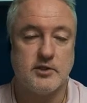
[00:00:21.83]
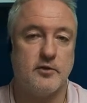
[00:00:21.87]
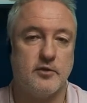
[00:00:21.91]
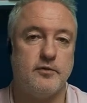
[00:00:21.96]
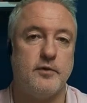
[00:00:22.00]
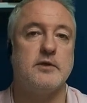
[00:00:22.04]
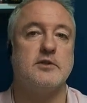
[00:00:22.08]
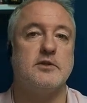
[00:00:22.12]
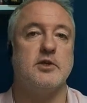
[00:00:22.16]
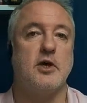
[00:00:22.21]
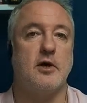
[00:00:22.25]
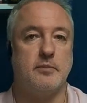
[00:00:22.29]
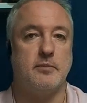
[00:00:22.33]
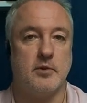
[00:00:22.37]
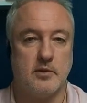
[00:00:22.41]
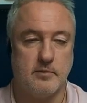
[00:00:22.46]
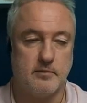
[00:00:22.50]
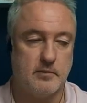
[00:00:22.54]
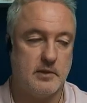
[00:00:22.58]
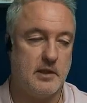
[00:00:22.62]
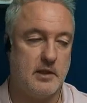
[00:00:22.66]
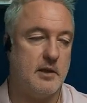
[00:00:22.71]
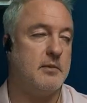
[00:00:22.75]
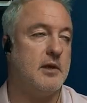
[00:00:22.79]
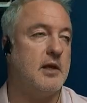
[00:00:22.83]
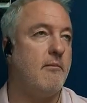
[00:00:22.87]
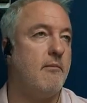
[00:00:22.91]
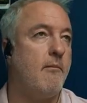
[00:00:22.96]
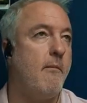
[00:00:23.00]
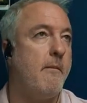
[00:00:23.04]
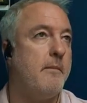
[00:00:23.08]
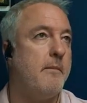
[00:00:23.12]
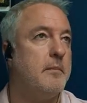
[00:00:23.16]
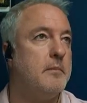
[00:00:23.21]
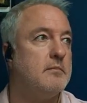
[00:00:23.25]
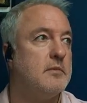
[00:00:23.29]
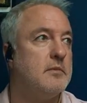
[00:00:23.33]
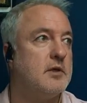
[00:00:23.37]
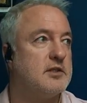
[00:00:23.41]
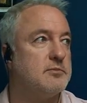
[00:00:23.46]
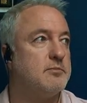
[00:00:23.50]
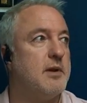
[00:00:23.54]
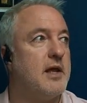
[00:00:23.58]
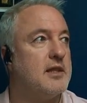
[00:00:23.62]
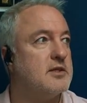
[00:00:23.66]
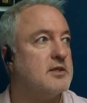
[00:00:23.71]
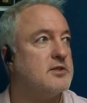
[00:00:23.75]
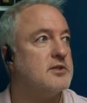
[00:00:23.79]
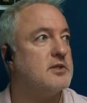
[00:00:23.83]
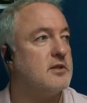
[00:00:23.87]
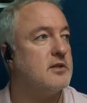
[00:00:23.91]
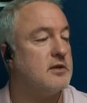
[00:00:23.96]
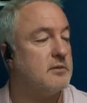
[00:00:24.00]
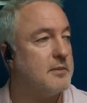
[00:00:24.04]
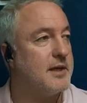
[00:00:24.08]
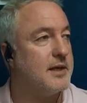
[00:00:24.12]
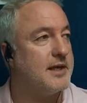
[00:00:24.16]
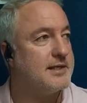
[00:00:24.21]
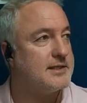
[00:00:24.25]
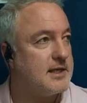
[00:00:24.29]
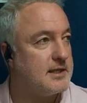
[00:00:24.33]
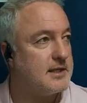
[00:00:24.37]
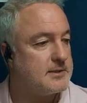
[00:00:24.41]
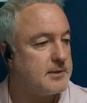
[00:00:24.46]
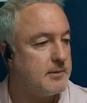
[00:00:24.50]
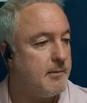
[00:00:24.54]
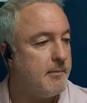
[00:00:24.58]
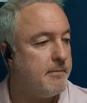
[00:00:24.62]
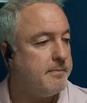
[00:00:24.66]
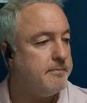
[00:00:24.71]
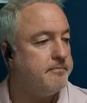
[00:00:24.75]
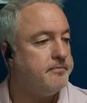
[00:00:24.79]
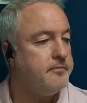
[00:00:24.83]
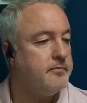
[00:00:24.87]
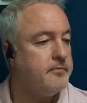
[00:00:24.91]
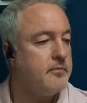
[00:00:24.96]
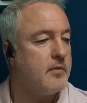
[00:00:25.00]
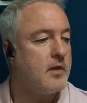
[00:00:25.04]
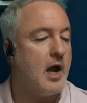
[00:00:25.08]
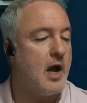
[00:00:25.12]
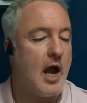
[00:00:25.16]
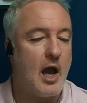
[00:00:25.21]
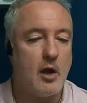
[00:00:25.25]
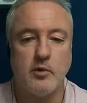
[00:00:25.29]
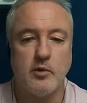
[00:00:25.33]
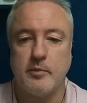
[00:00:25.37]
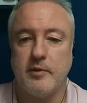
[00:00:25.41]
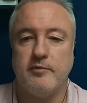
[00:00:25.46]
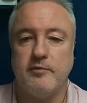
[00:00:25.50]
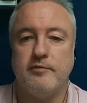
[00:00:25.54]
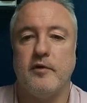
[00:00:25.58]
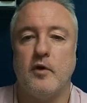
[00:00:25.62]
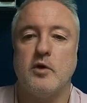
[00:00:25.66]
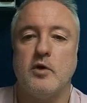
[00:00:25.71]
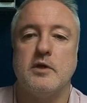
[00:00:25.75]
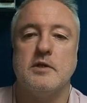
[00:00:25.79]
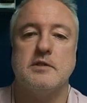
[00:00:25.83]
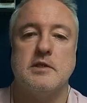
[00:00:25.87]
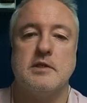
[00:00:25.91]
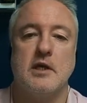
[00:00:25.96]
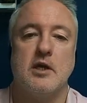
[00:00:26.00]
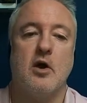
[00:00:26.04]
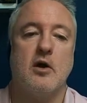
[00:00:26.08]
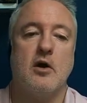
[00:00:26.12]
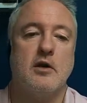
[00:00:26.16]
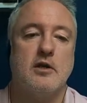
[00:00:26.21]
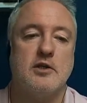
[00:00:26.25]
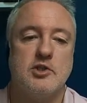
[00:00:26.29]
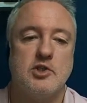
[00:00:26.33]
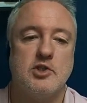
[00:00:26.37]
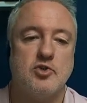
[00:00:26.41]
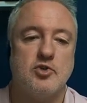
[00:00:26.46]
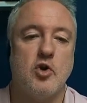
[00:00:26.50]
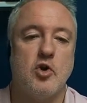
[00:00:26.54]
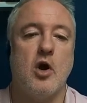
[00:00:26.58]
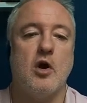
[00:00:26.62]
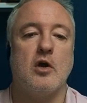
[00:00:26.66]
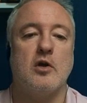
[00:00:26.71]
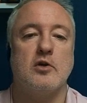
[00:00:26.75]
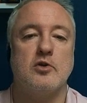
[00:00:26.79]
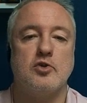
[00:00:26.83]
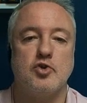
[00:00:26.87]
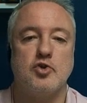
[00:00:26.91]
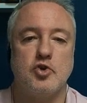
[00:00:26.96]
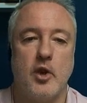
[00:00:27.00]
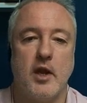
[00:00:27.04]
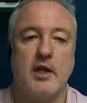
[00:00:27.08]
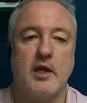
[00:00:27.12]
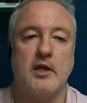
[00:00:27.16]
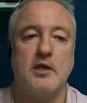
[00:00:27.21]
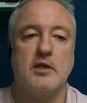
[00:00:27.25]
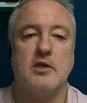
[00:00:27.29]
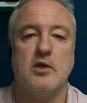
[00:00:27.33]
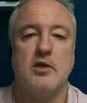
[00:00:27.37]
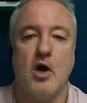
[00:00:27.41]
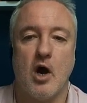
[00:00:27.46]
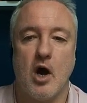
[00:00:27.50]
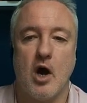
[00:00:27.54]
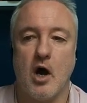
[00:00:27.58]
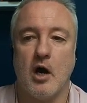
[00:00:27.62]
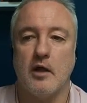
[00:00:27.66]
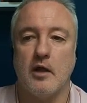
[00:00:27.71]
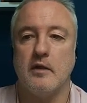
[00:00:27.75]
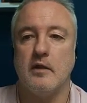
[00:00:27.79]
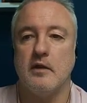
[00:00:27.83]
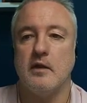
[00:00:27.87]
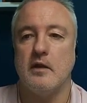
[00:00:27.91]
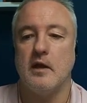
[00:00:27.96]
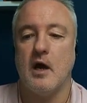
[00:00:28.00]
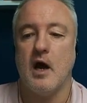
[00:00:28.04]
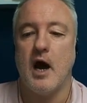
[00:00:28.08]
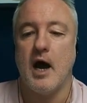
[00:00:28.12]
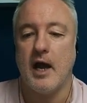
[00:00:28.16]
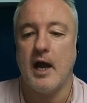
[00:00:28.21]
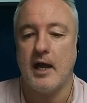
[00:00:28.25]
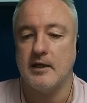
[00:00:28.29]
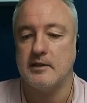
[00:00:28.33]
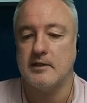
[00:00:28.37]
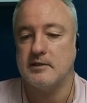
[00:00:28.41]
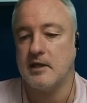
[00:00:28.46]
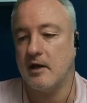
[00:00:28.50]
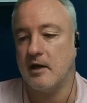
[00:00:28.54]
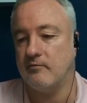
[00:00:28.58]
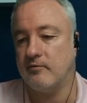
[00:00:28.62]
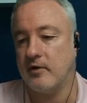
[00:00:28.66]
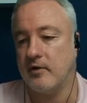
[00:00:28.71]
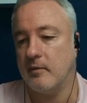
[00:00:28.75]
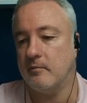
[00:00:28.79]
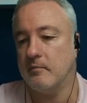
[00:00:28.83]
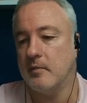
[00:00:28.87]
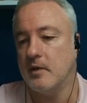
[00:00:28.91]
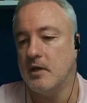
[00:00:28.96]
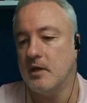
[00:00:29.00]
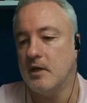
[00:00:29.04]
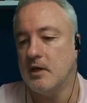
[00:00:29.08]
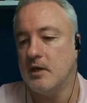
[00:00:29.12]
So for example, let me explain this so that it makes sense. I would be focusing on a strong trend on a higher time frame.